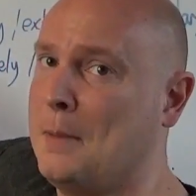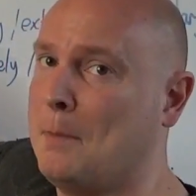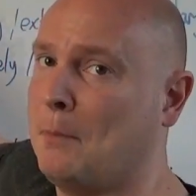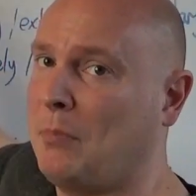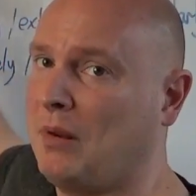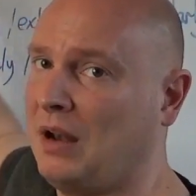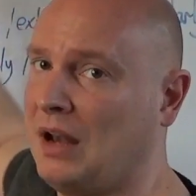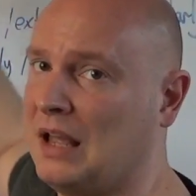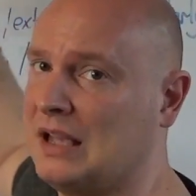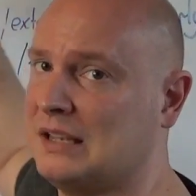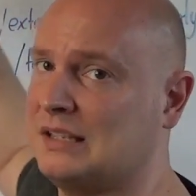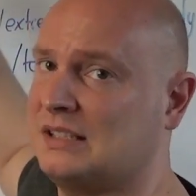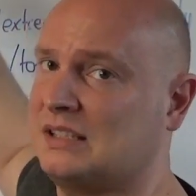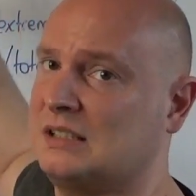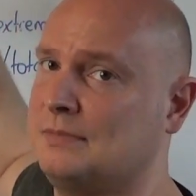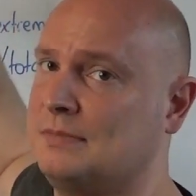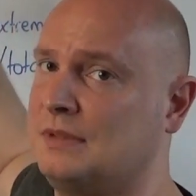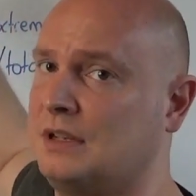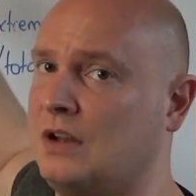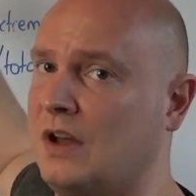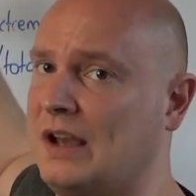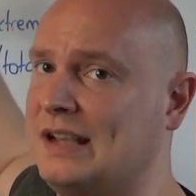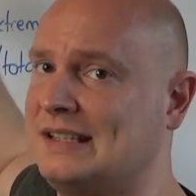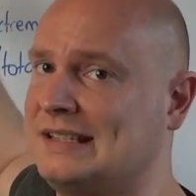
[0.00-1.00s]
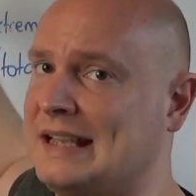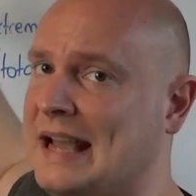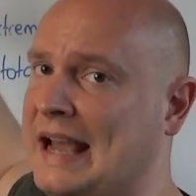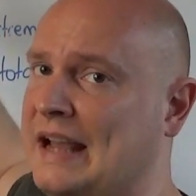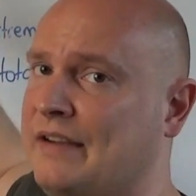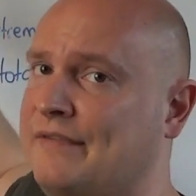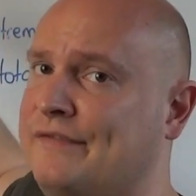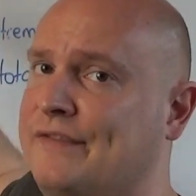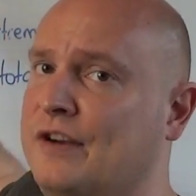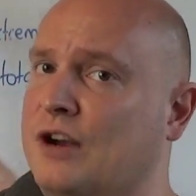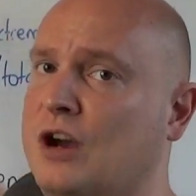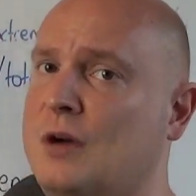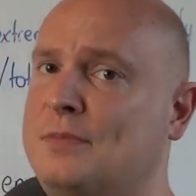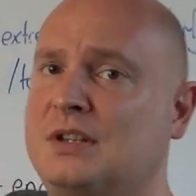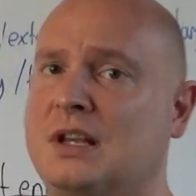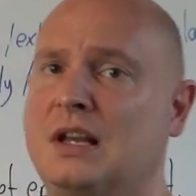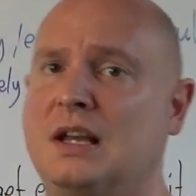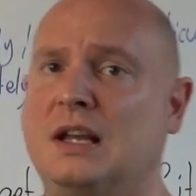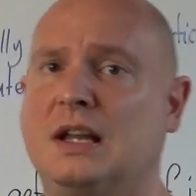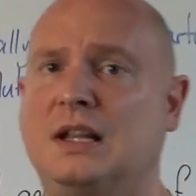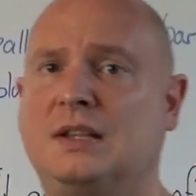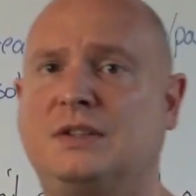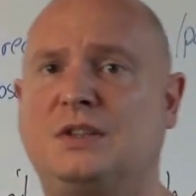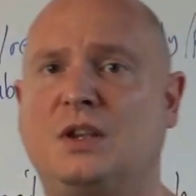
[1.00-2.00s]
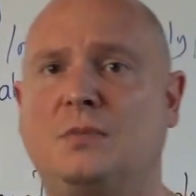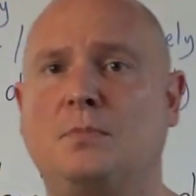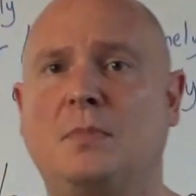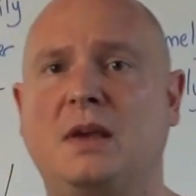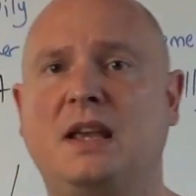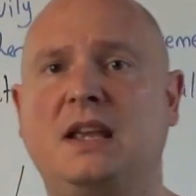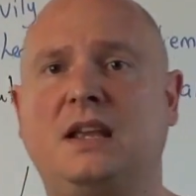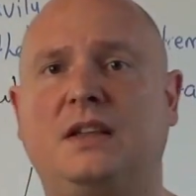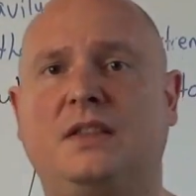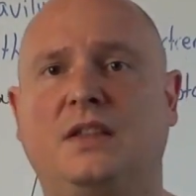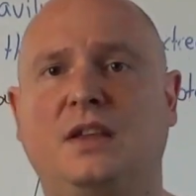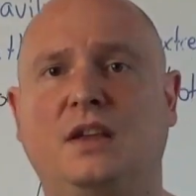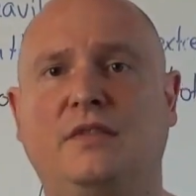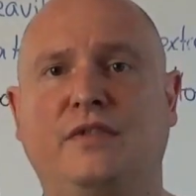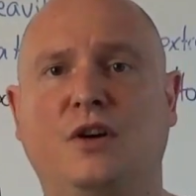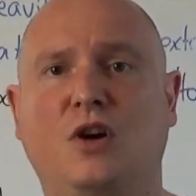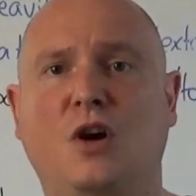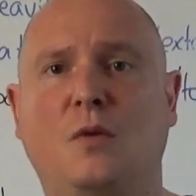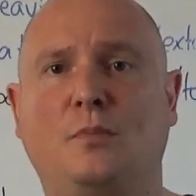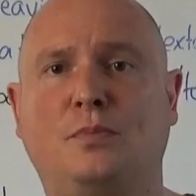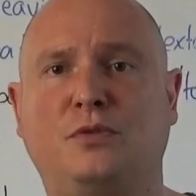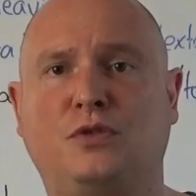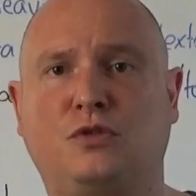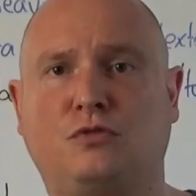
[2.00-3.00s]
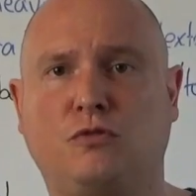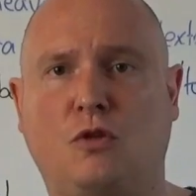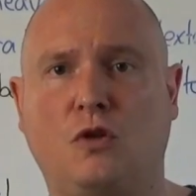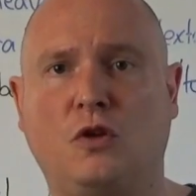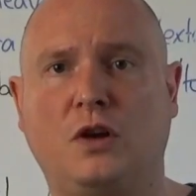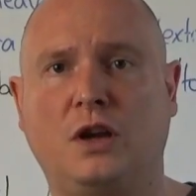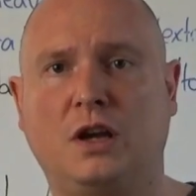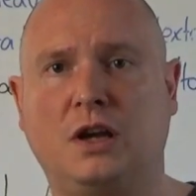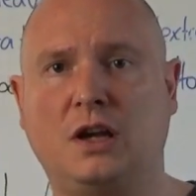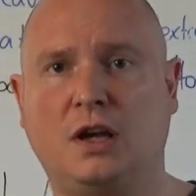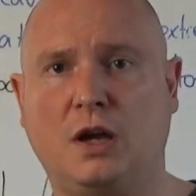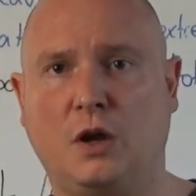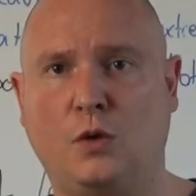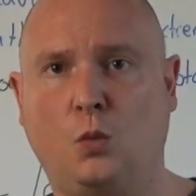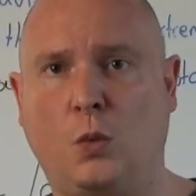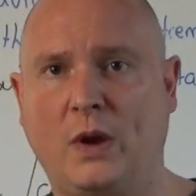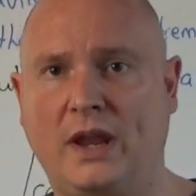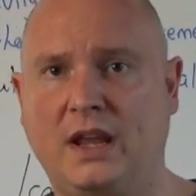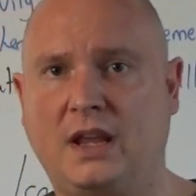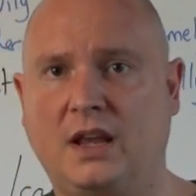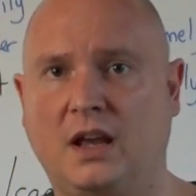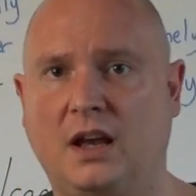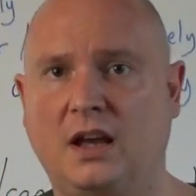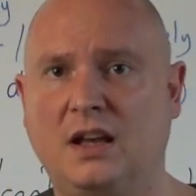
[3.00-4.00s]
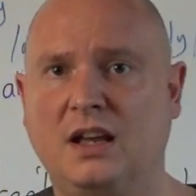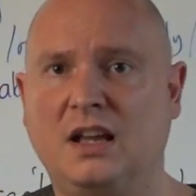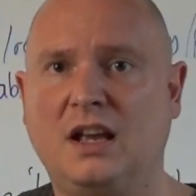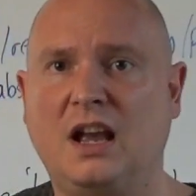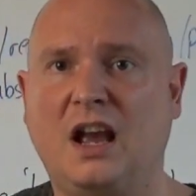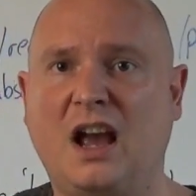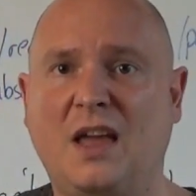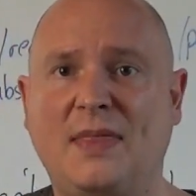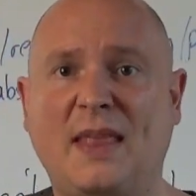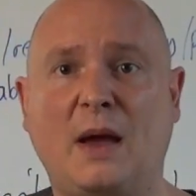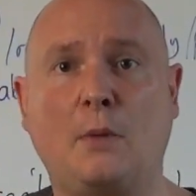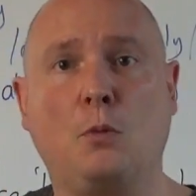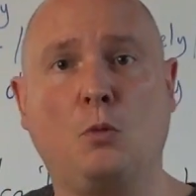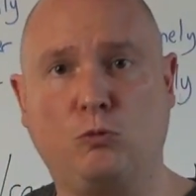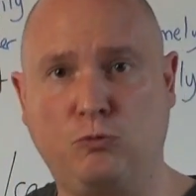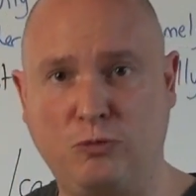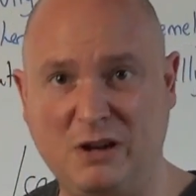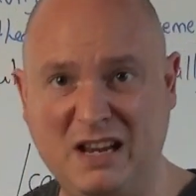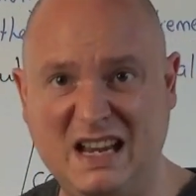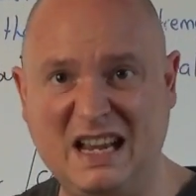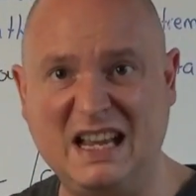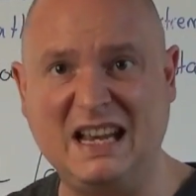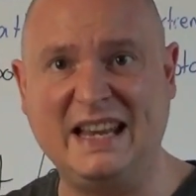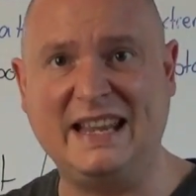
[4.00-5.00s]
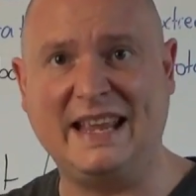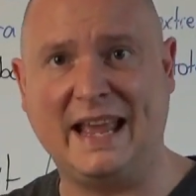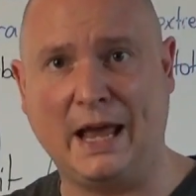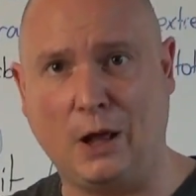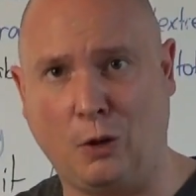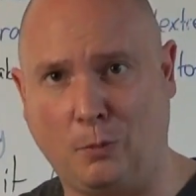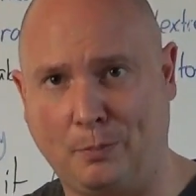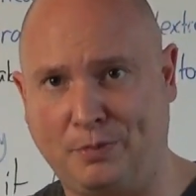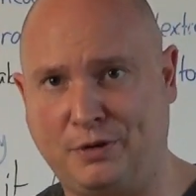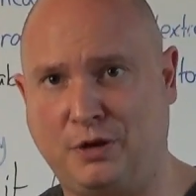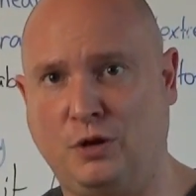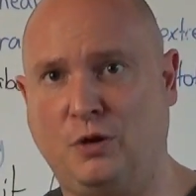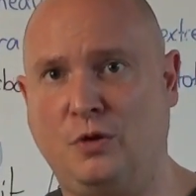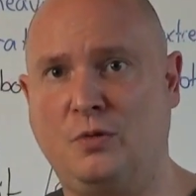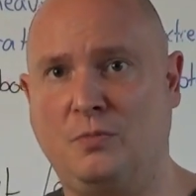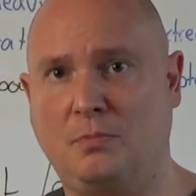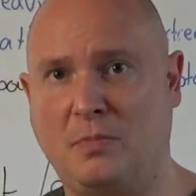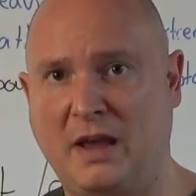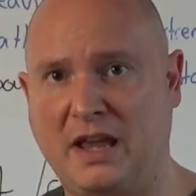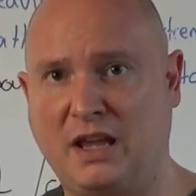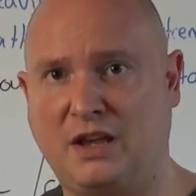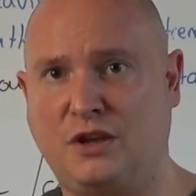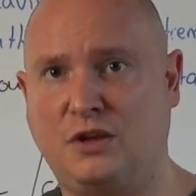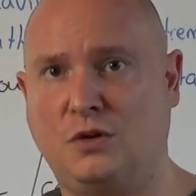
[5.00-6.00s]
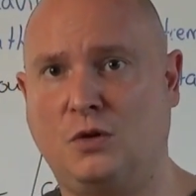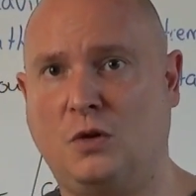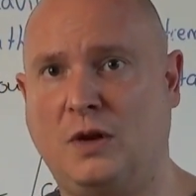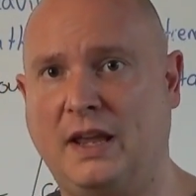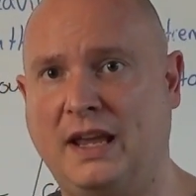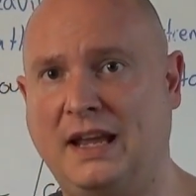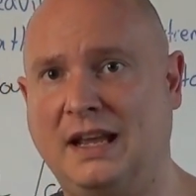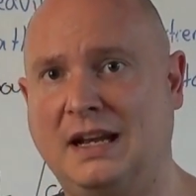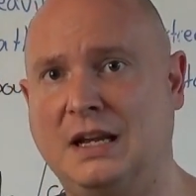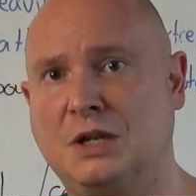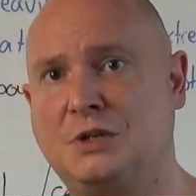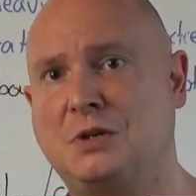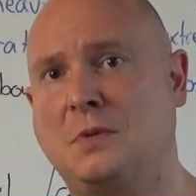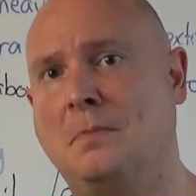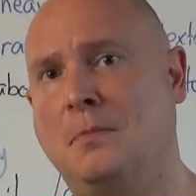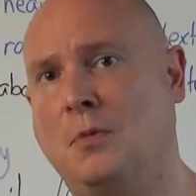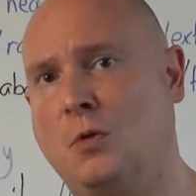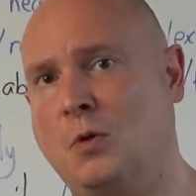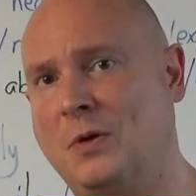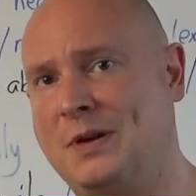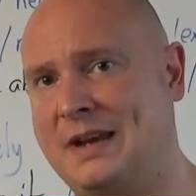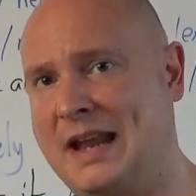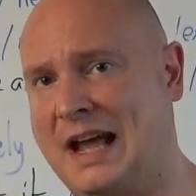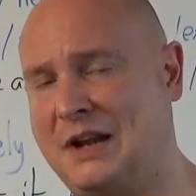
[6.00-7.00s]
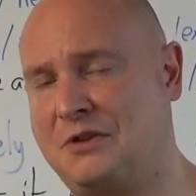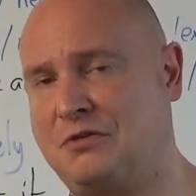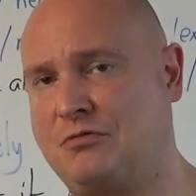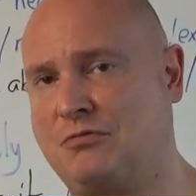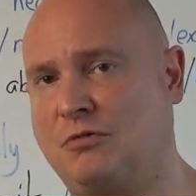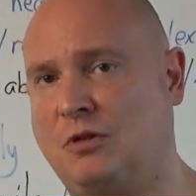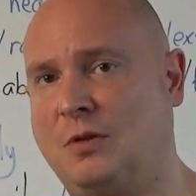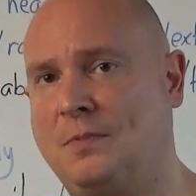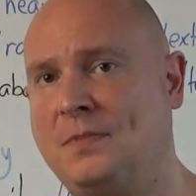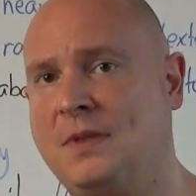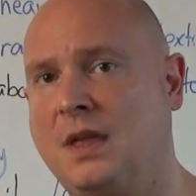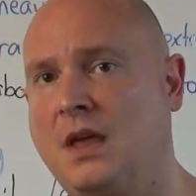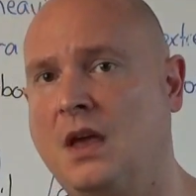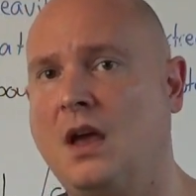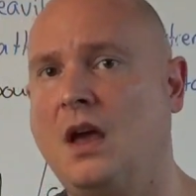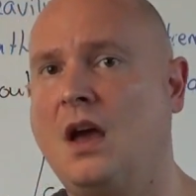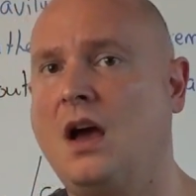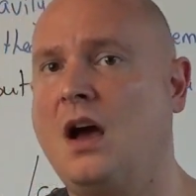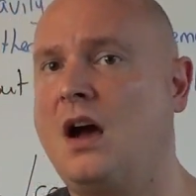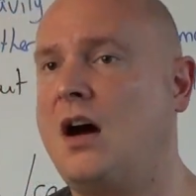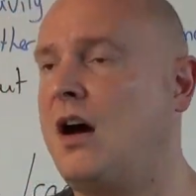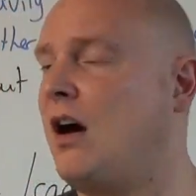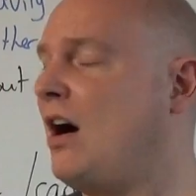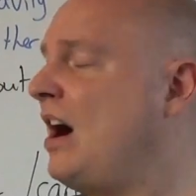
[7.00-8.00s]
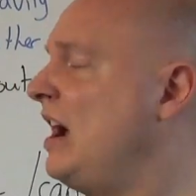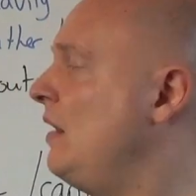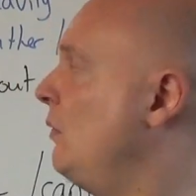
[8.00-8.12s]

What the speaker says: plus some nice adverbs to make the verb stronger and weaker, and that will really help you make your English more natural. I